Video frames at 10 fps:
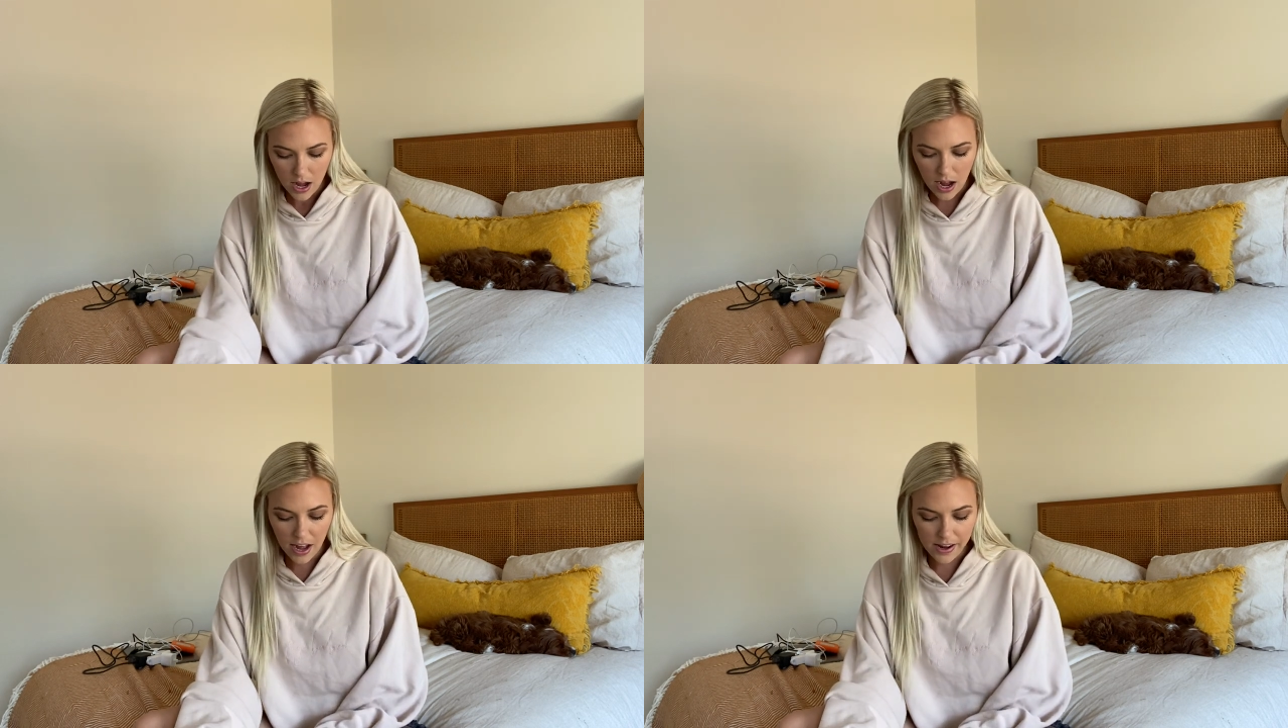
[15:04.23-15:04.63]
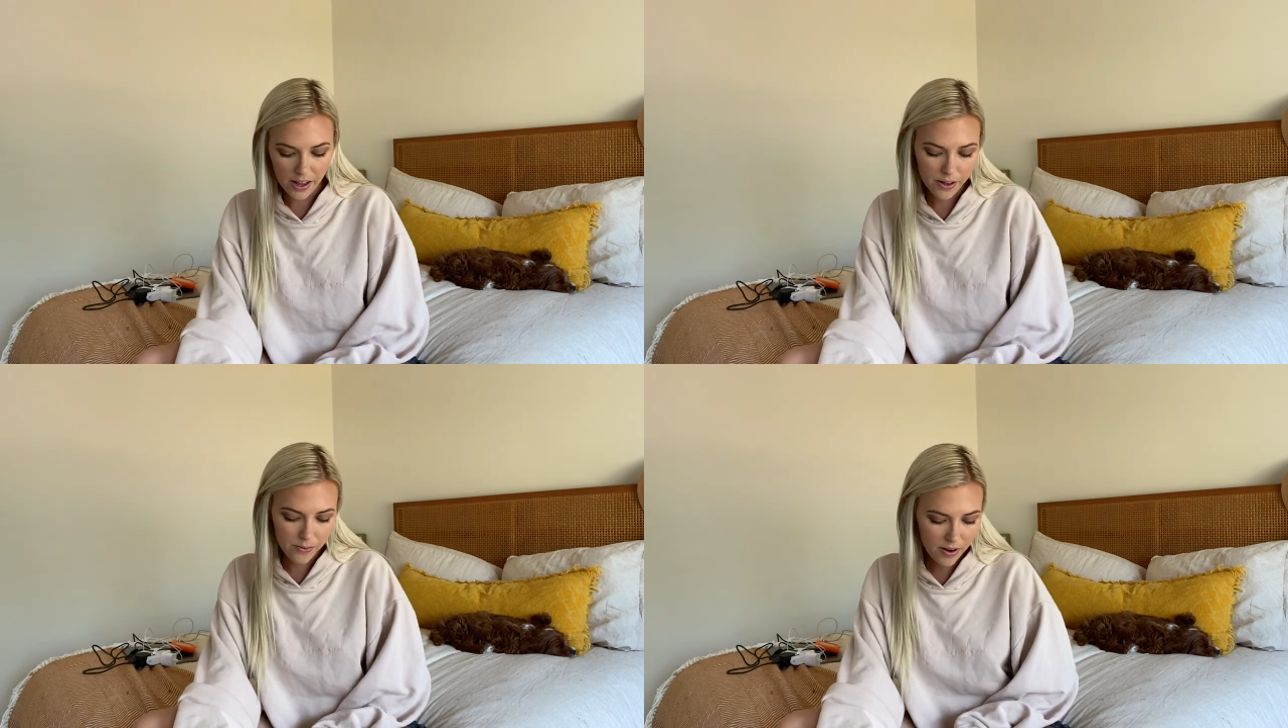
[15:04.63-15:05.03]

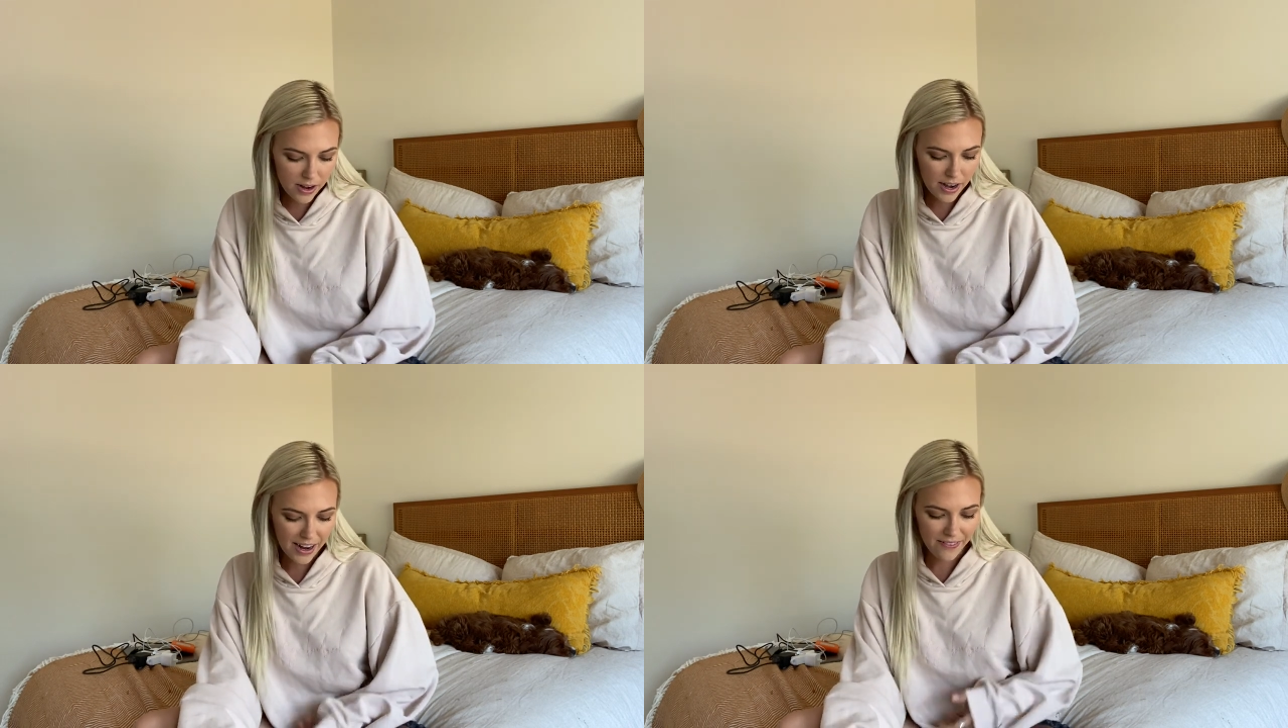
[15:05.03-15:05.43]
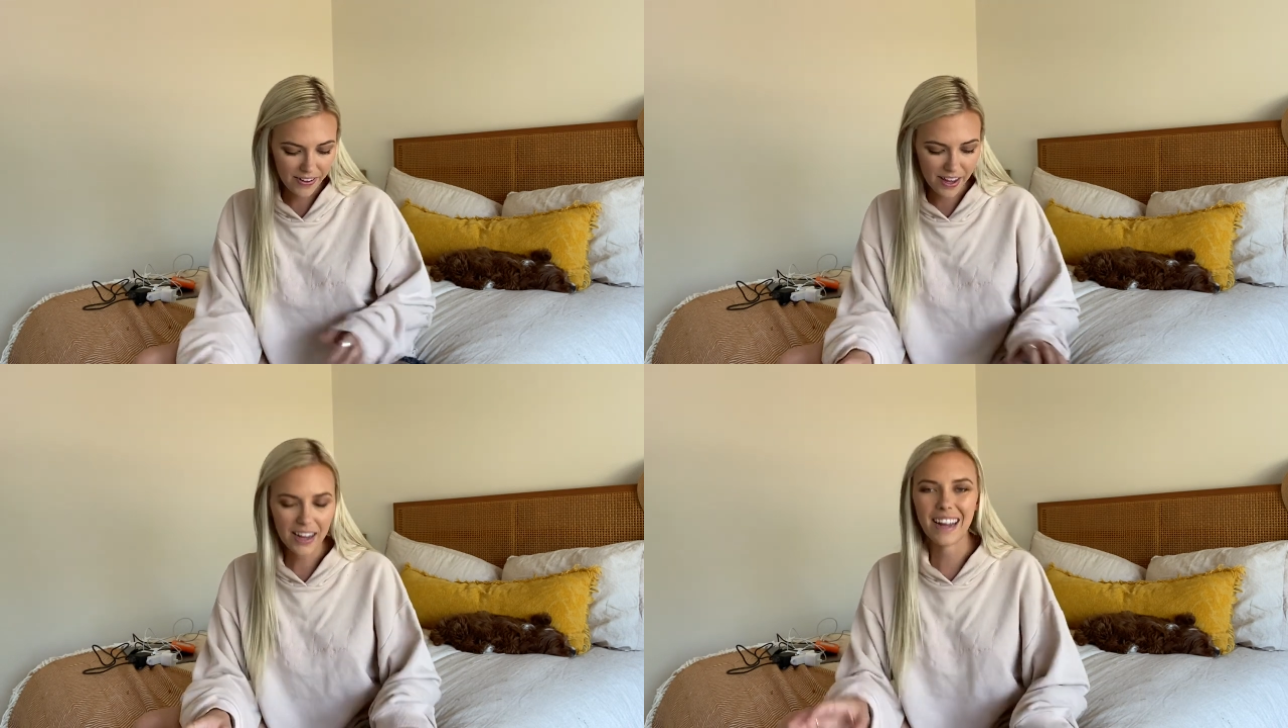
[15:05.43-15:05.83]
Another one, and I
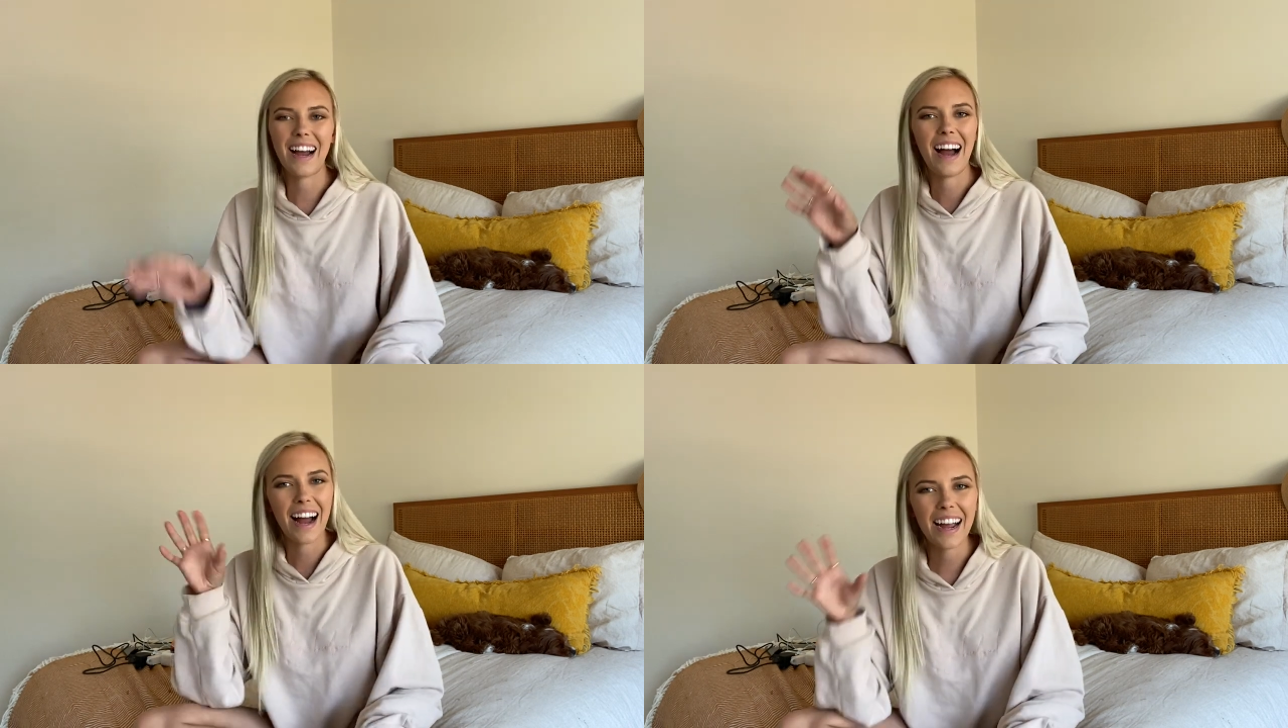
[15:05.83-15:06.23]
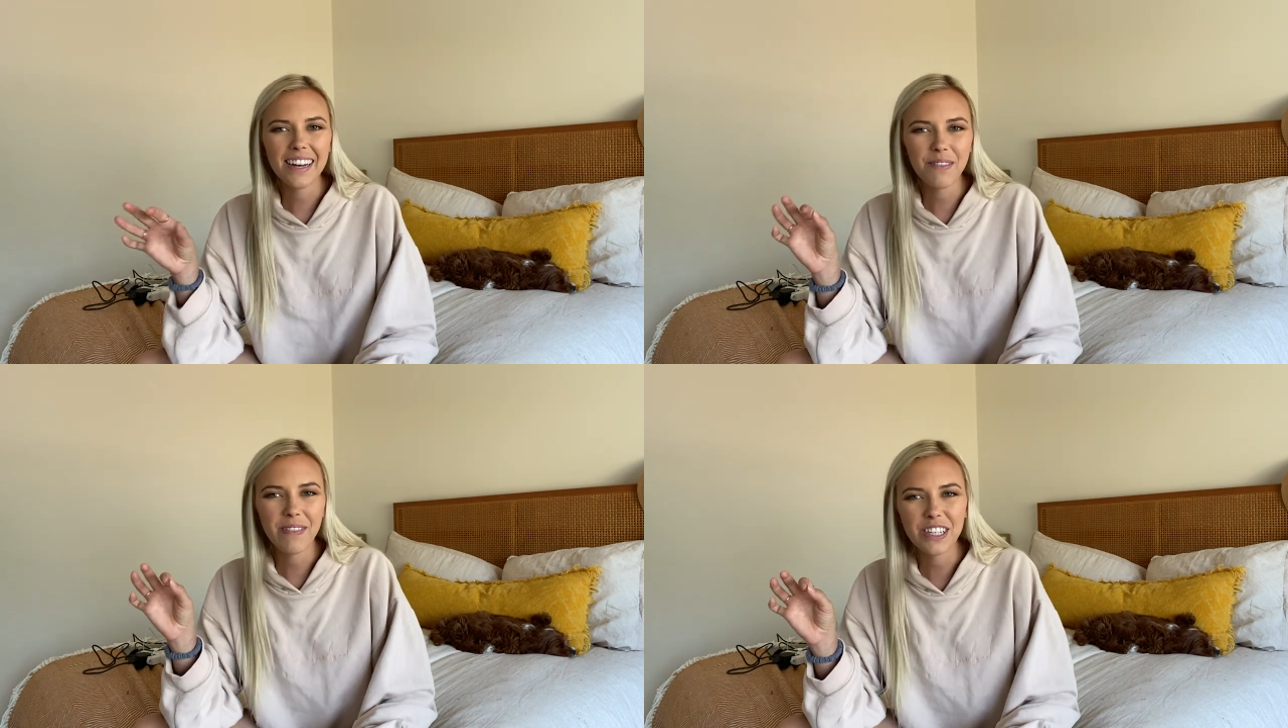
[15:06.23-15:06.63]
feel like I
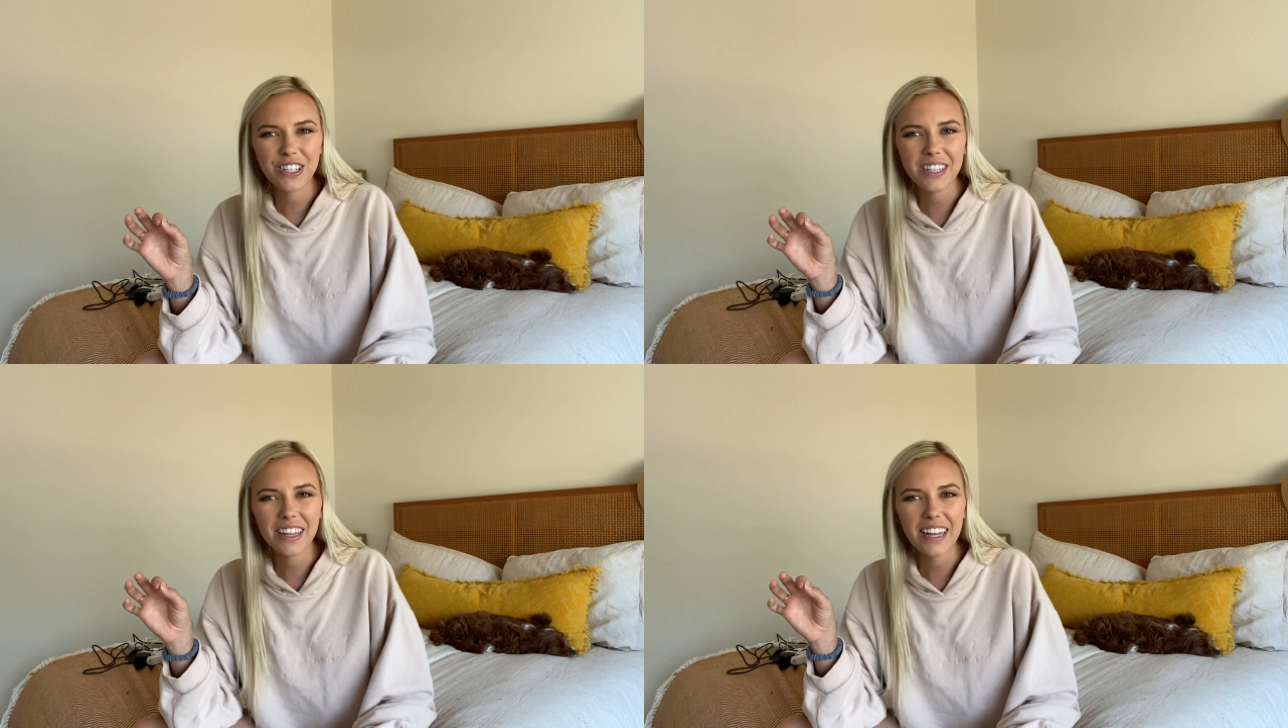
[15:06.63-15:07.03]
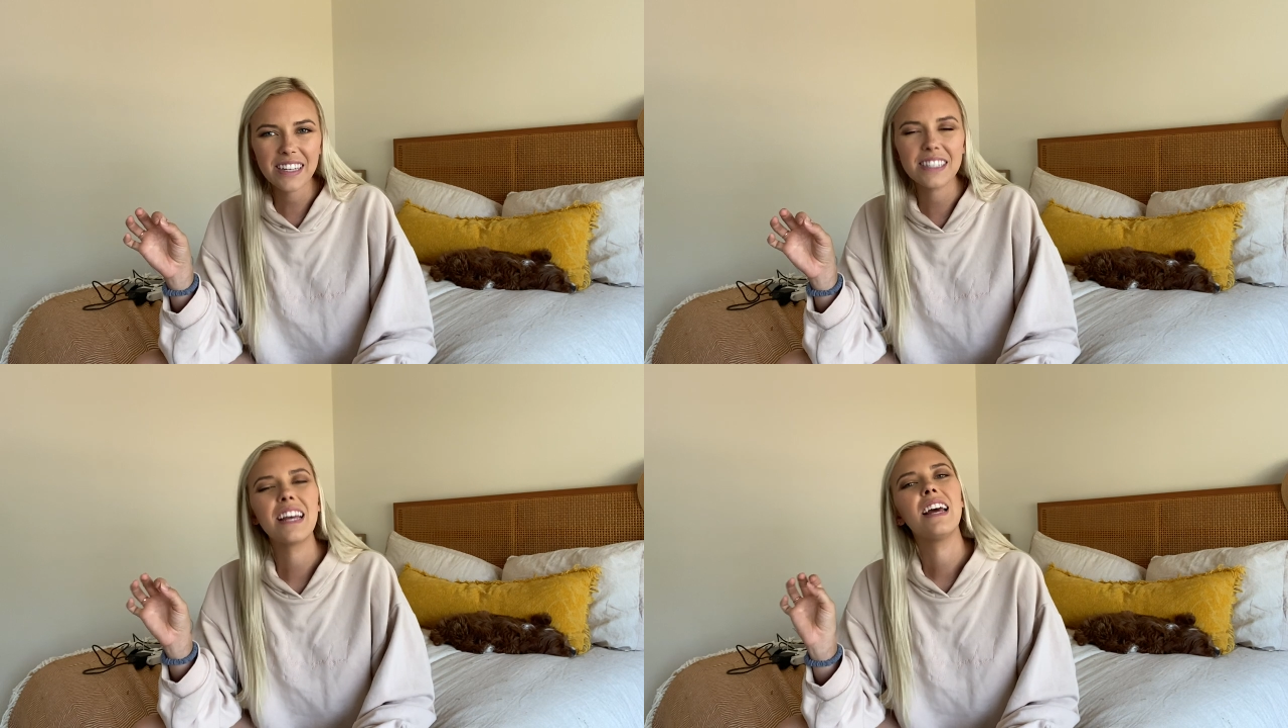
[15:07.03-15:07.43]
kind of mentioned this,